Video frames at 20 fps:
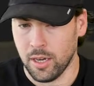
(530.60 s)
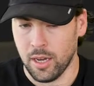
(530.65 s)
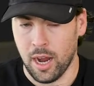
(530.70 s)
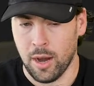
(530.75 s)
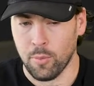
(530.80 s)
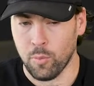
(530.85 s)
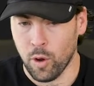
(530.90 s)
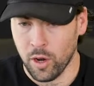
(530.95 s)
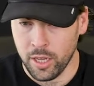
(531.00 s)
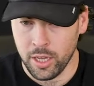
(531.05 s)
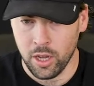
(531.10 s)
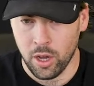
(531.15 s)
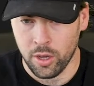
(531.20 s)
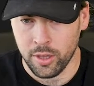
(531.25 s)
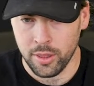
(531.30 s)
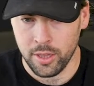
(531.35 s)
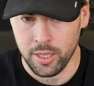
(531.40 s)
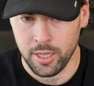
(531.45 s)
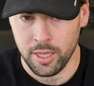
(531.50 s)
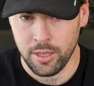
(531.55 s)
run it
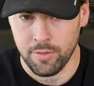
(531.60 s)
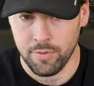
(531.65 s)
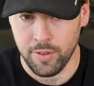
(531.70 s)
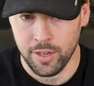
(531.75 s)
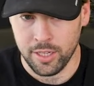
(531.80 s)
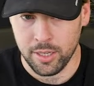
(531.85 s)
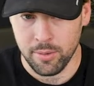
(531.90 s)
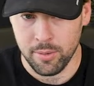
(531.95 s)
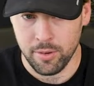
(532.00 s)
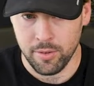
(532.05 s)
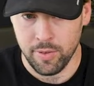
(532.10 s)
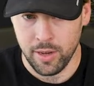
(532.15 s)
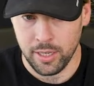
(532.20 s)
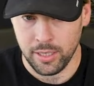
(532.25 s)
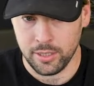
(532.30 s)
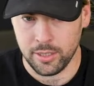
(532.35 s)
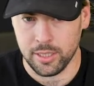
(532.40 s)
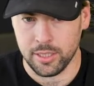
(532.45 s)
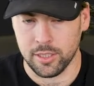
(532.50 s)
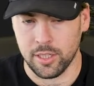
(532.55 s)
on the victim
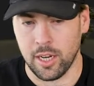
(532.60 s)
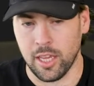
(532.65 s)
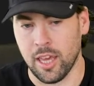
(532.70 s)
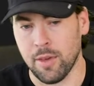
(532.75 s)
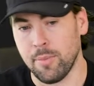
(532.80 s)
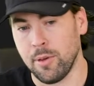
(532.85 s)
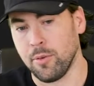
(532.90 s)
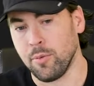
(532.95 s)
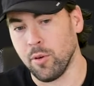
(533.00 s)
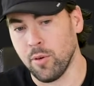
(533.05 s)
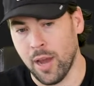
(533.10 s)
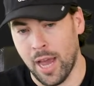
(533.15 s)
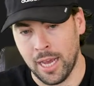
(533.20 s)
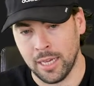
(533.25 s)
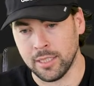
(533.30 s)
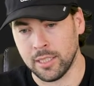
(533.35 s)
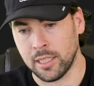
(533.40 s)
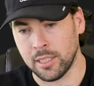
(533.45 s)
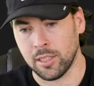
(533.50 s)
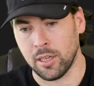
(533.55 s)
device, and it's gonna give me root
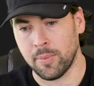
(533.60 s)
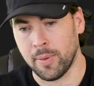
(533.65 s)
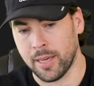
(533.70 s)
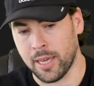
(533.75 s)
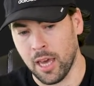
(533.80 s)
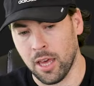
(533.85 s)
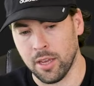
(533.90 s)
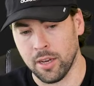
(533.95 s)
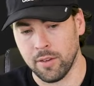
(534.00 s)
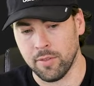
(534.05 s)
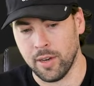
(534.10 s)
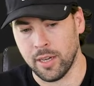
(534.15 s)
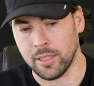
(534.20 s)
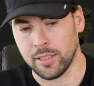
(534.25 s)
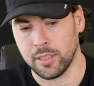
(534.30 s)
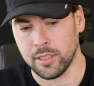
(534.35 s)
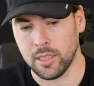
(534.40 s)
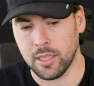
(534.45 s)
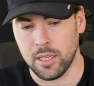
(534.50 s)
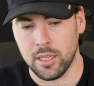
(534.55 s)
access on my Kali
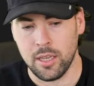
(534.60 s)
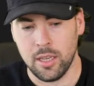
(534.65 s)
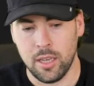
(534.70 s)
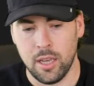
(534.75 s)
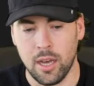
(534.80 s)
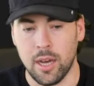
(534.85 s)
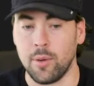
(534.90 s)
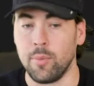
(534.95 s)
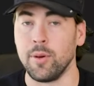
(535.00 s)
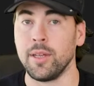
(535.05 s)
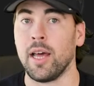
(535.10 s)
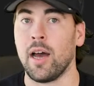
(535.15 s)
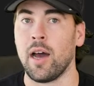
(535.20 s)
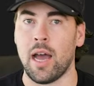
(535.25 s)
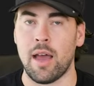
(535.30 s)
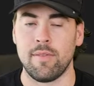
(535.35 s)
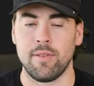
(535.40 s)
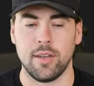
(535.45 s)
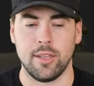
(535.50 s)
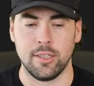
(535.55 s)
device without
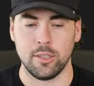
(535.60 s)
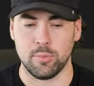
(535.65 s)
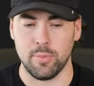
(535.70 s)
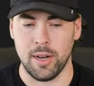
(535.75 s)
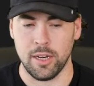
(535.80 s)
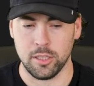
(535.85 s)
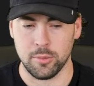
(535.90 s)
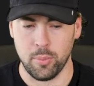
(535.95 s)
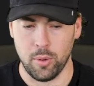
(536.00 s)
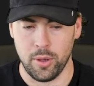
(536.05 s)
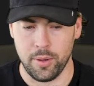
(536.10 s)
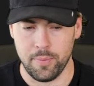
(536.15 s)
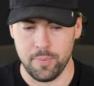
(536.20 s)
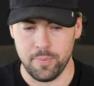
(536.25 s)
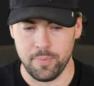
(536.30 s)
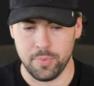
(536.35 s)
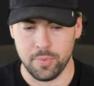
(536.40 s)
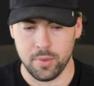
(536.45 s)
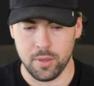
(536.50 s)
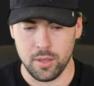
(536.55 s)
having to use Metasploit.
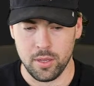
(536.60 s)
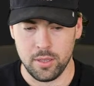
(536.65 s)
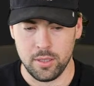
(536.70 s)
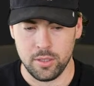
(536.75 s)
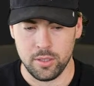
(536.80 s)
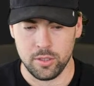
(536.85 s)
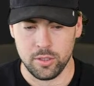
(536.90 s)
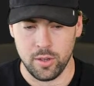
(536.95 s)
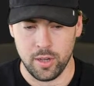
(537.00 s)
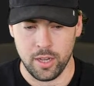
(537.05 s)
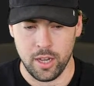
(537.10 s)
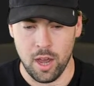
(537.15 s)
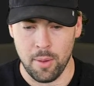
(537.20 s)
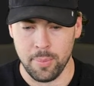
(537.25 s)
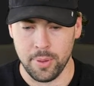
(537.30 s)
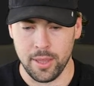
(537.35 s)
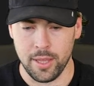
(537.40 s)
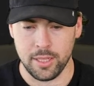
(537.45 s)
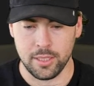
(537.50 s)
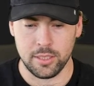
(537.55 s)
So I
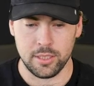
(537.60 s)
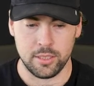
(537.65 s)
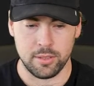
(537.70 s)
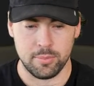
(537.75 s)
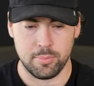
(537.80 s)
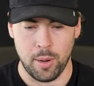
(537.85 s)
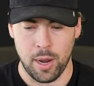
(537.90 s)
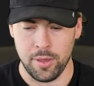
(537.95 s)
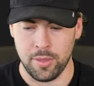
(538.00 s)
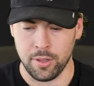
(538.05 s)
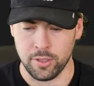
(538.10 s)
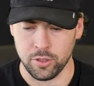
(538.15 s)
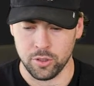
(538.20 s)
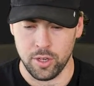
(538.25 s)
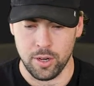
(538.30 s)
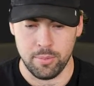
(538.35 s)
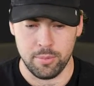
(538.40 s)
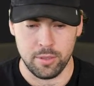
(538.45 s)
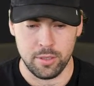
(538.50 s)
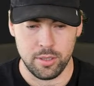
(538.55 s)
copy this Python
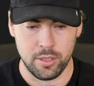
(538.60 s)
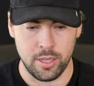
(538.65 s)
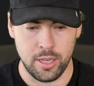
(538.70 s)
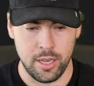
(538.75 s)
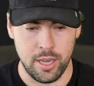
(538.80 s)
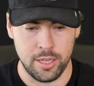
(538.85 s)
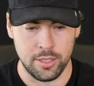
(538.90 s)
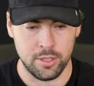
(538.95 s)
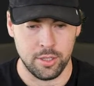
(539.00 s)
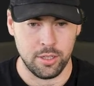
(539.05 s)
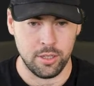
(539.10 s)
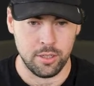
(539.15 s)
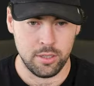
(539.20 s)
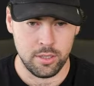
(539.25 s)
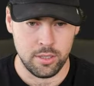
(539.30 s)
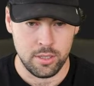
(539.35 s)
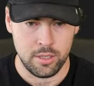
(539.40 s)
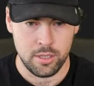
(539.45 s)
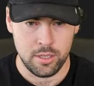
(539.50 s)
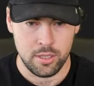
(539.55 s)
script, hit enter,
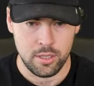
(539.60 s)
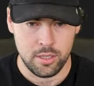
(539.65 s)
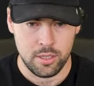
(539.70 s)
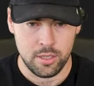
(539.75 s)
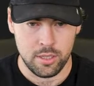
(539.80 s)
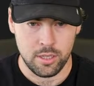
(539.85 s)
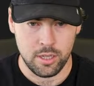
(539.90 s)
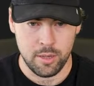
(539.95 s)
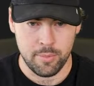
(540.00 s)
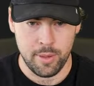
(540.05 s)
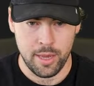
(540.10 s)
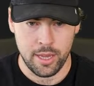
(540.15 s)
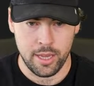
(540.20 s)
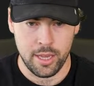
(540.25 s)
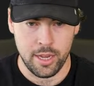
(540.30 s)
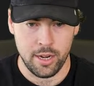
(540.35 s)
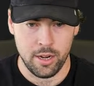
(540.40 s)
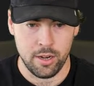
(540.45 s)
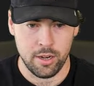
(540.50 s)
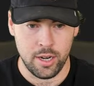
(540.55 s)
come back
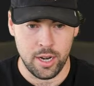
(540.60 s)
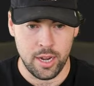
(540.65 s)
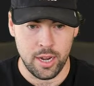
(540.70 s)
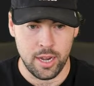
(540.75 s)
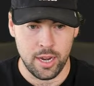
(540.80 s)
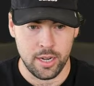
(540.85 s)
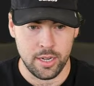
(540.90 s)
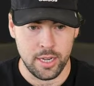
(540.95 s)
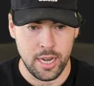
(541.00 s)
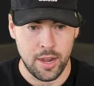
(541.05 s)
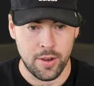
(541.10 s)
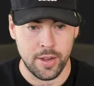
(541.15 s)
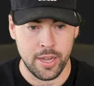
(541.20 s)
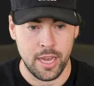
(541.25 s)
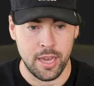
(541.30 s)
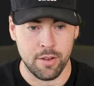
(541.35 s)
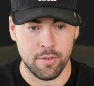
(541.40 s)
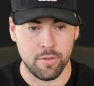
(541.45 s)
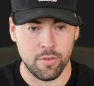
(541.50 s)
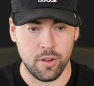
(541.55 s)
here, and now I
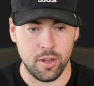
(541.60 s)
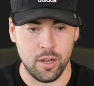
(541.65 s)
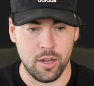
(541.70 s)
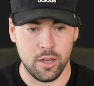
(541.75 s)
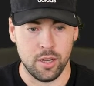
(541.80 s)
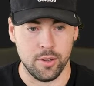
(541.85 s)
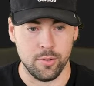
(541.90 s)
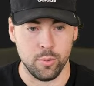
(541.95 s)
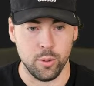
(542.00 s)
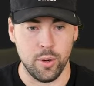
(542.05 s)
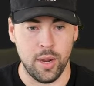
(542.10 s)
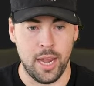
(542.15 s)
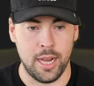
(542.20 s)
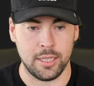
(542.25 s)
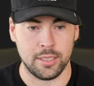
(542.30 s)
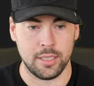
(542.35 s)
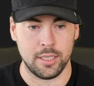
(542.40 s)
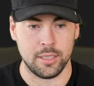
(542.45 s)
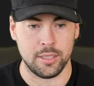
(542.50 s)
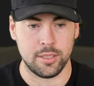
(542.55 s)
have root
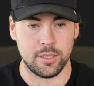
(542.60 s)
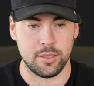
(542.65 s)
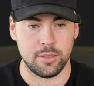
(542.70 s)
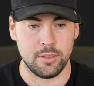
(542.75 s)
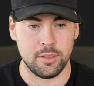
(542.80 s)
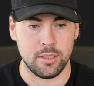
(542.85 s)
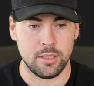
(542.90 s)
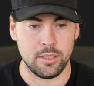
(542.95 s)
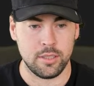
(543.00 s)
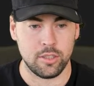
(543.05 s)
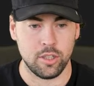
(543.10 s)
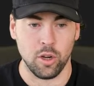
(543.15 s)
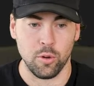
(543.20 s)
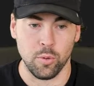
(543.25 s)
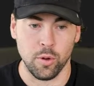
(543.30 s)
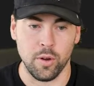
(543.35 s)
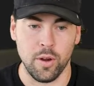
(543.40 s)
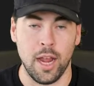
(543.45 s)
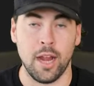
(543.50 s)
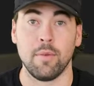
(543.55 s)
access. So
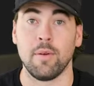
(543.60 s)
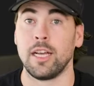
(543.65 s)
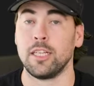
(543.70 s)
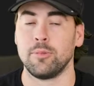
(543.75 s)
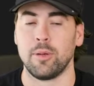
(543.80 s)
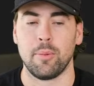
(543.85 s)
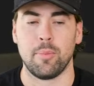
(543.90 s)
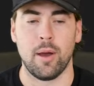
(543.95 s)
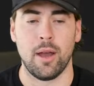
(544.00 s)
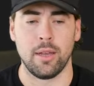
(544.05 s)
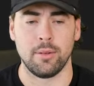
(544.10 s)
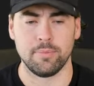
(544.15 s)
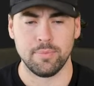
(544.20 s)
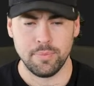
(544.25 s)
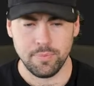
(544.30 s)
root at Raspberry Pi.